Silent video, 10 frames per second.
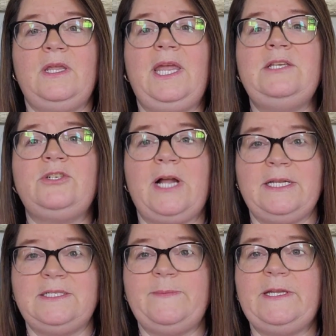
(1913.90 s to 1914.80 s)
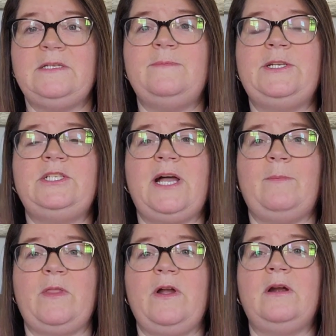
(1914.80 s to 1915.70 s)
he's trying to spend as much
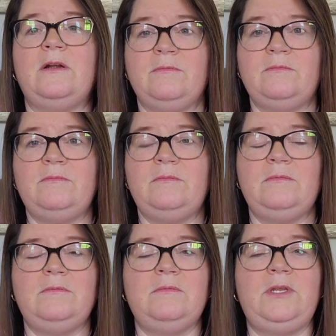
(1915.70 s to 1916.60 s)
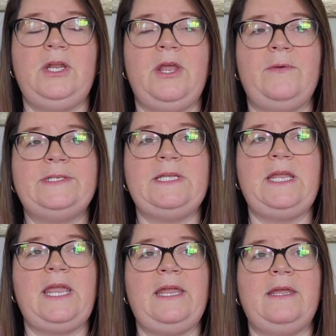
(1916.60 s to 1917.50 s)
time with her, you know, as he
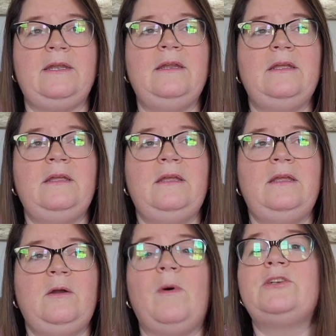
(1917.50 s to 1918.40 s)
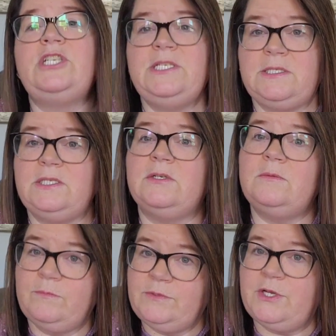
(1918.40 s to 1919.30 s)
can while she's
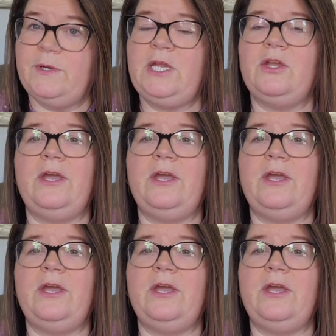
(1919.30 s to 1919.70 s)
still doing